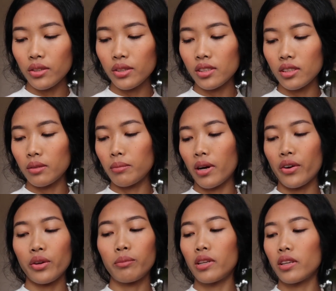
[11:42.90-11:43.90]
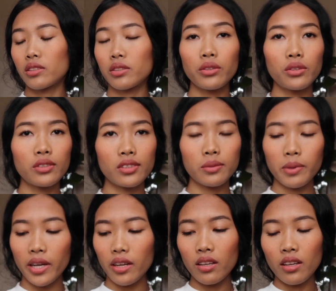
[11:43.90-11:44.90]
use the Badescu
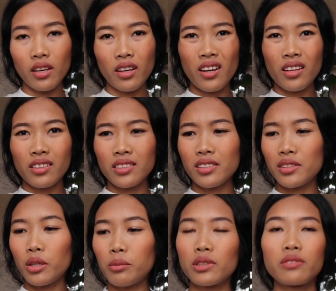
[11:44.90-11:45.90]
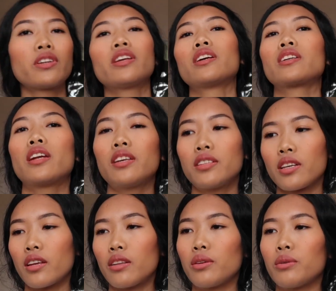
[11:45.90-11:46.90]
spray. This is almost finished, I need to
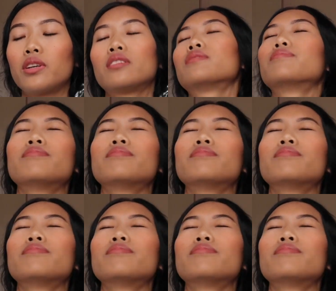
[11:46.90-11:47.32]
get a new one.